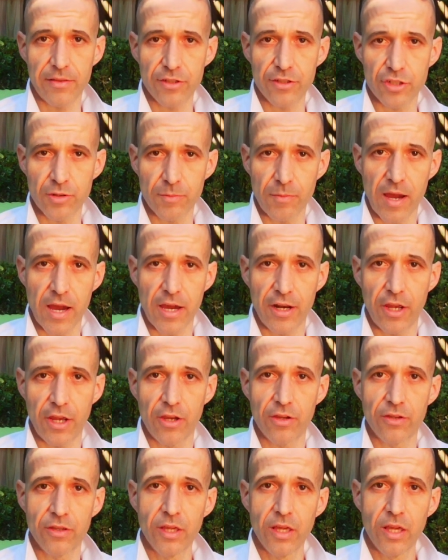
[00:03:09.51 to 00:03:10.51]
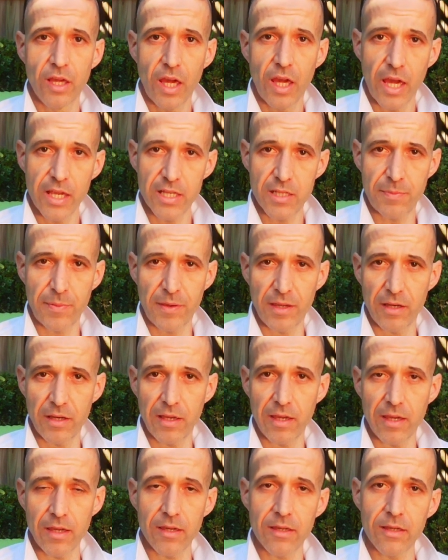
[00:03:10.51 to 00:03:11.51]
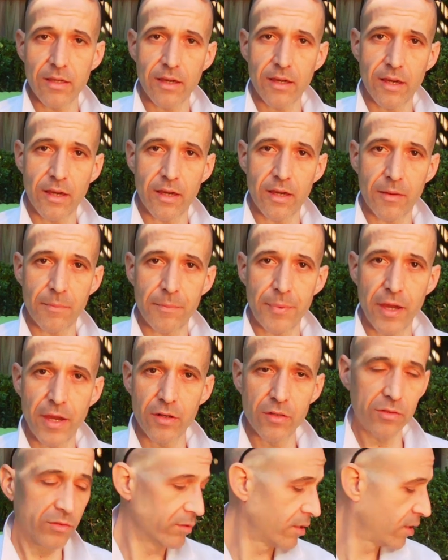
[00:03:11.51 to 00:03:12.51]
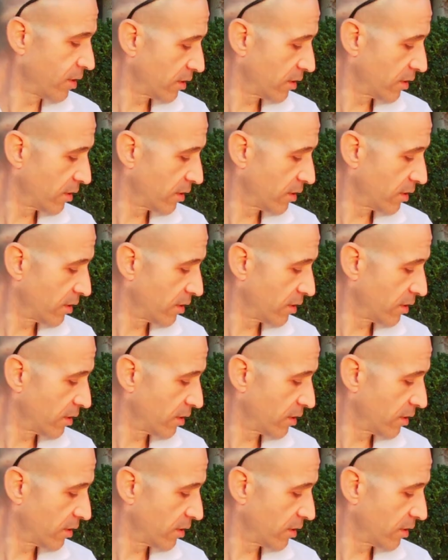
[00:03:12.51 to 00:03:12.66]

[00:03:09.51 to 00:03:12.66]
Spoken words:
The Shimano SPD pedal,